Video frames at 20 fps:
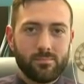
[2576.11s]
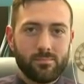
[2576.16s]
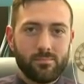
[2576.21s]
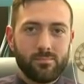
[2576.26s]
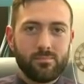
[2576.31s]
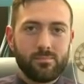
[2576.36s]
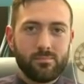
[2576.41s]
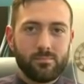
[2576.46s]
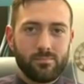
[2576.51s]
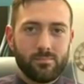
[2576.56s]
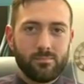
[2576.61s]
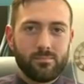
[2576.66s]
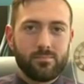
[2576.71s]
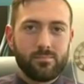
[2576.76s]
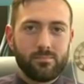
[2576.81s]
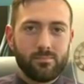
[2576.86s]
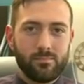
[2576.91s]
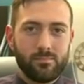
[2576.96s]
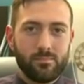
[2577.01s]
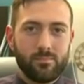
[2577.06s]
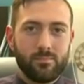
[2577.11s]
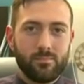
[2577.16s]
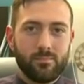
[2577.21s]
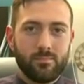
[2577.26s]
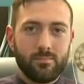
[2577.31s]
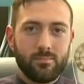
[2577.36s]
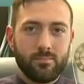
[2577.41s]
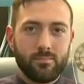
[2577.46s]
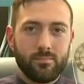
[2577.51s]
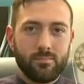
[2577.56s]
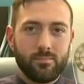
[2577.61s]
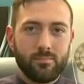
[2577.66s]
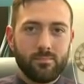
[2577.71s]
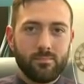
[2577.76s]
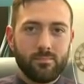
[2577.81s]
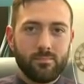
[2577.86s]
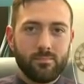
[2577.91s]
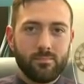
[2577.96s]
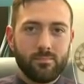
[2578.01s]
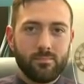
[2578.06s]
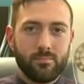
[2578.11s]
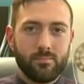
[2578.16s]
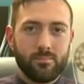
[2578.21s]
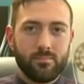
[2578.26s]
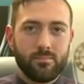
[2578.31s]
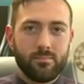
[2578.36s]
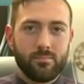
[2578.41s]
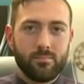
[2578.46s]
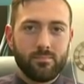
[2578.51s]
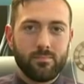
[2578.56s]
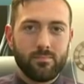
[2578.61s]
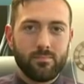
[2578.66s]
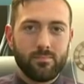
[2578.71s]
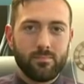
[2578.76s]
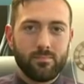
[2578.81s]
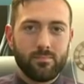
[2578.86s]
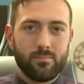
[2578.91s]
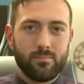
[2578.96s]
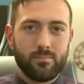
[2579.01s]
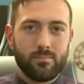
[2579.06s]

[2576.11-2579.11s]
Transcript: (silent)